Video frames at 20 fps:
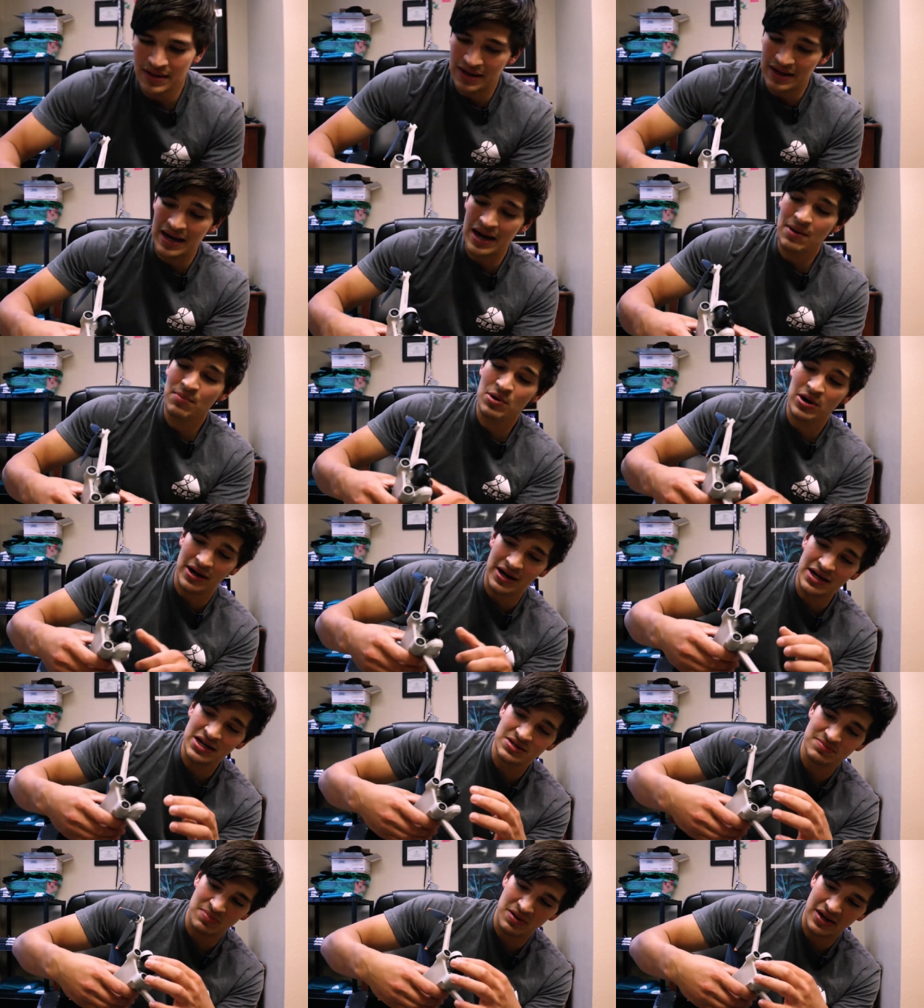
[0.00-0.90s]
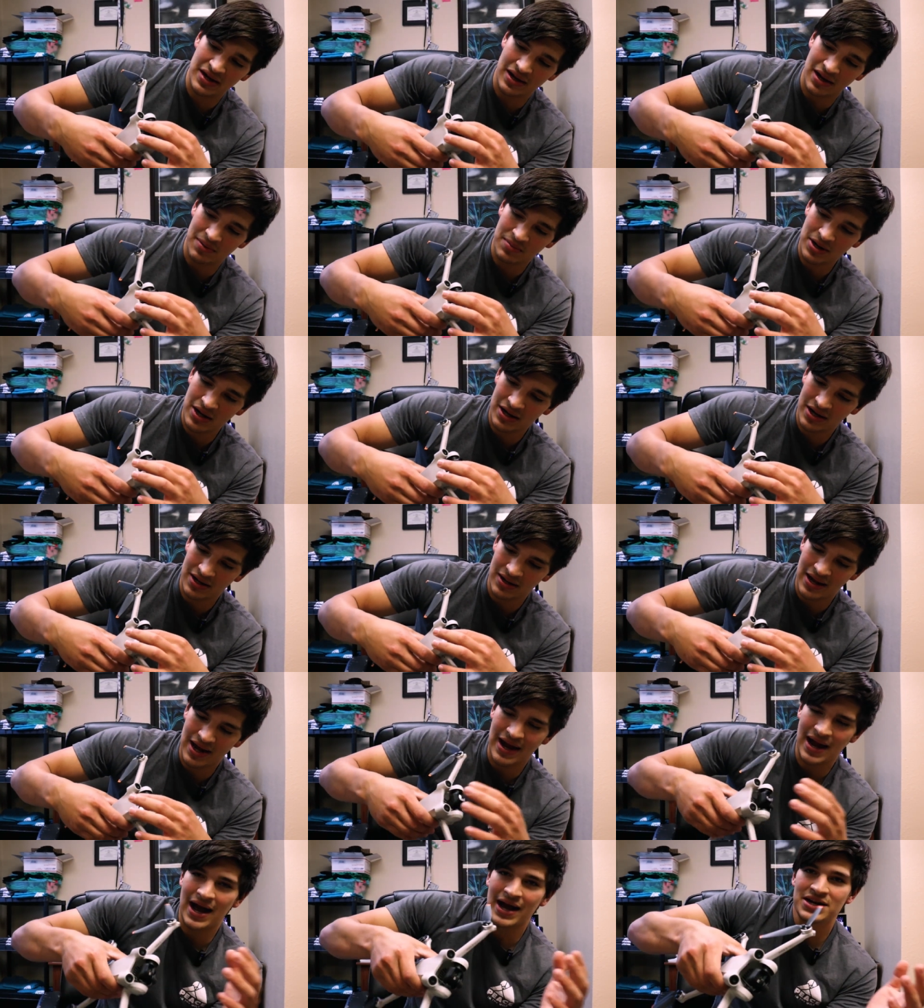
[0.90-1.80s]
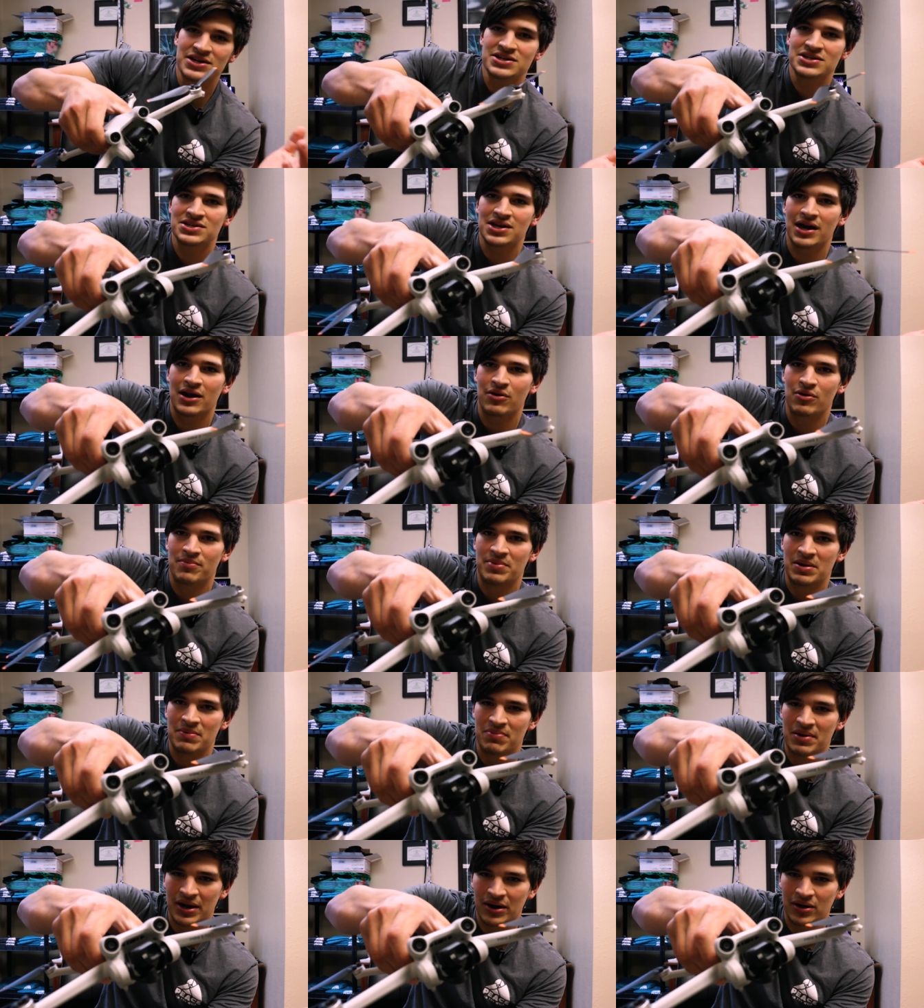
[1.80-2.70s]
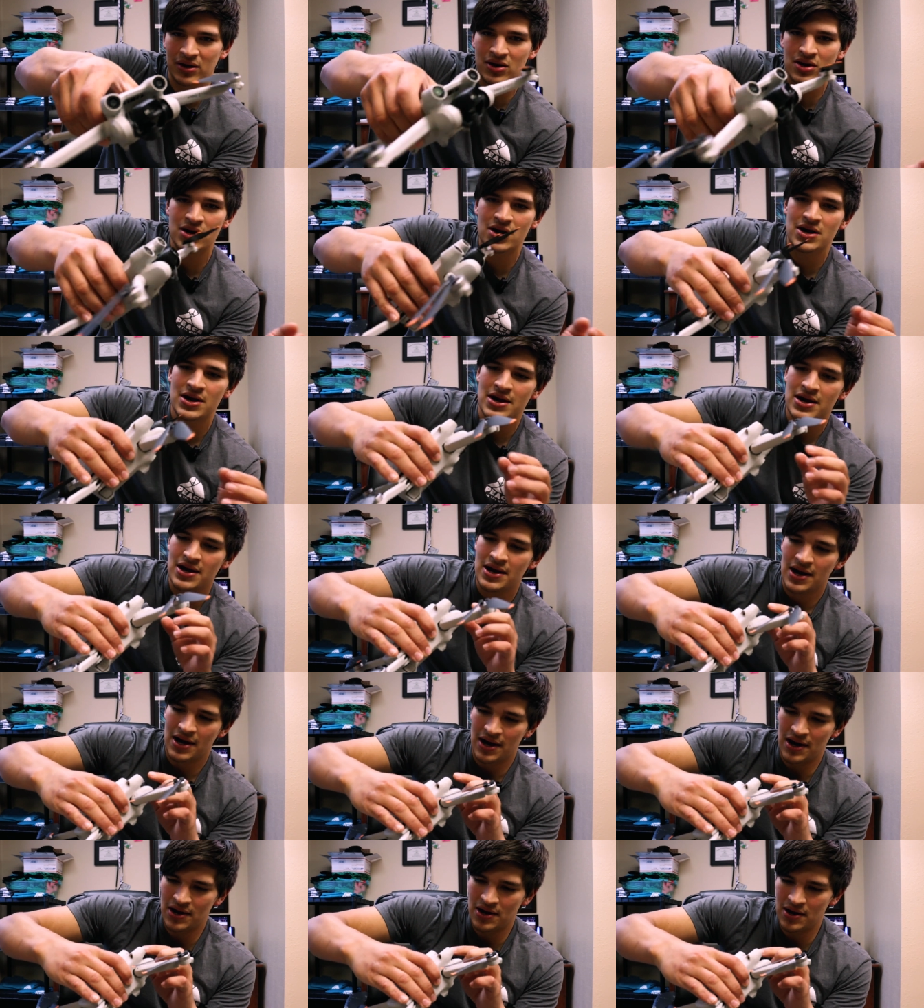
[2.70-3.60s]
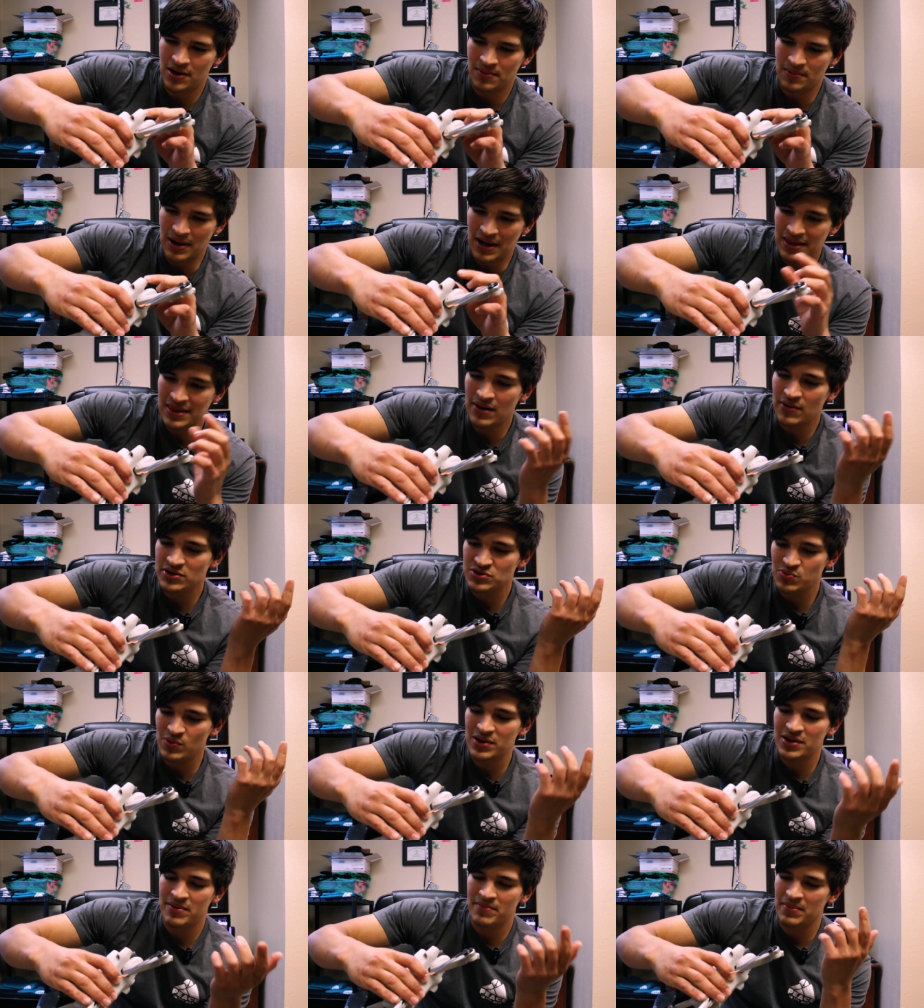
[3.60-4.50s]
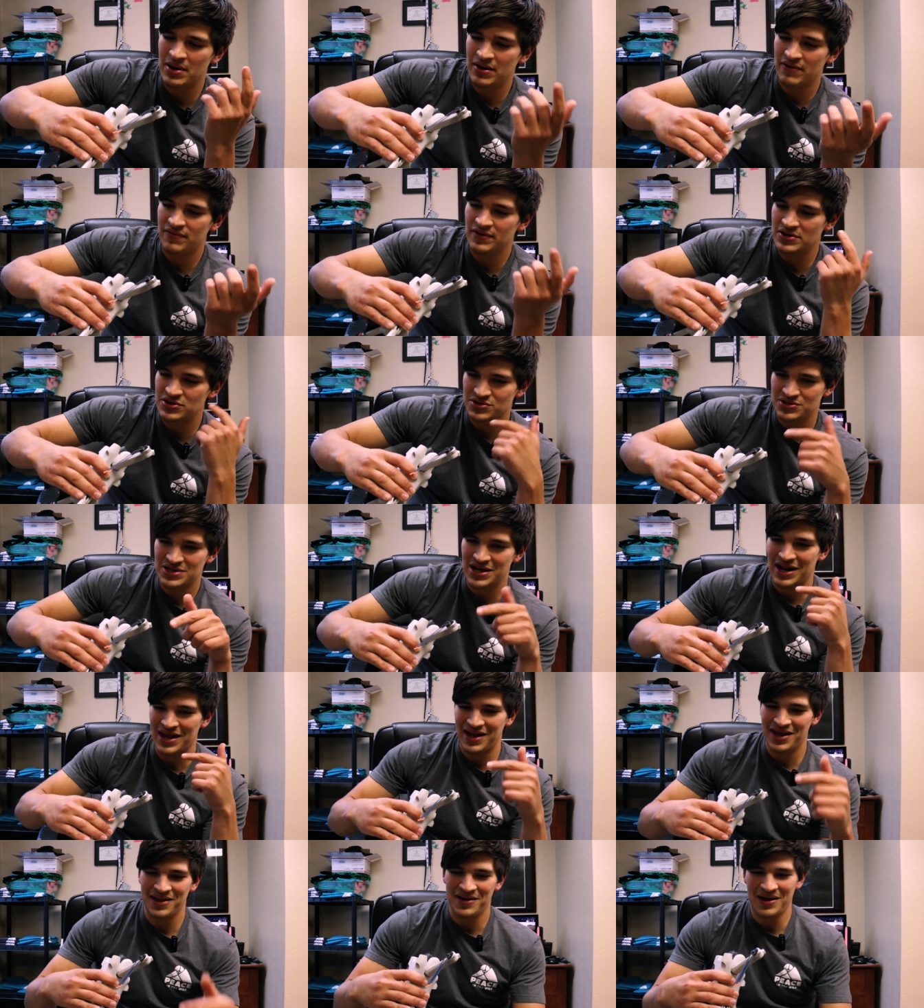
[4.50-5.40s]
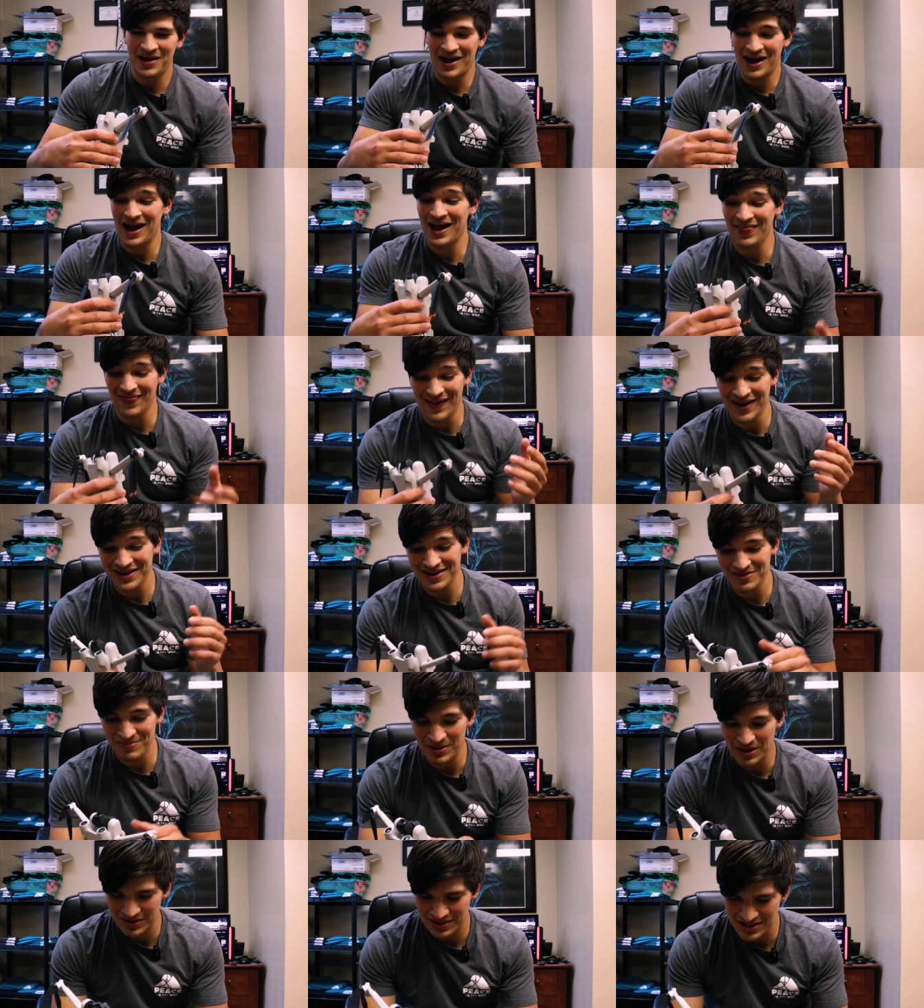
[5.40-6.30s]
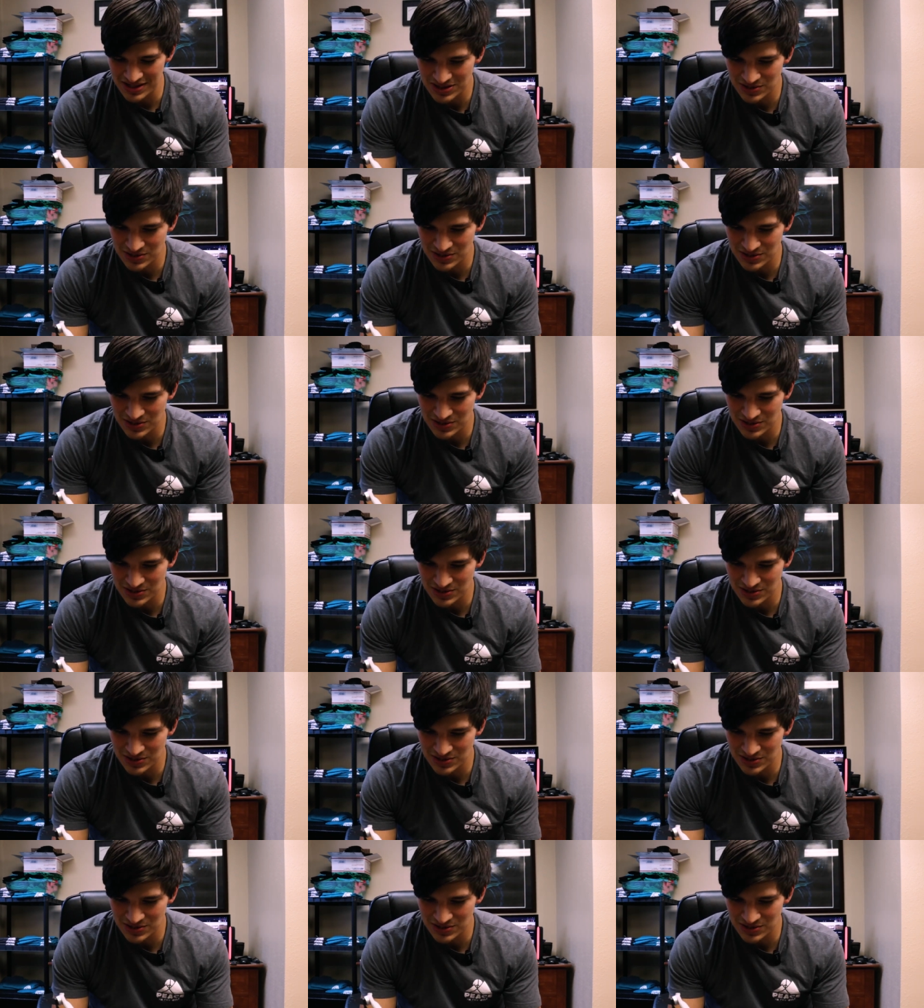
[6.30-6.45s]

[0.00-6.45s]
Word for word: The camera is big, I'm not gonna lie. I just thought it would be bigger. Um, and that was one of the many features that I, I liked about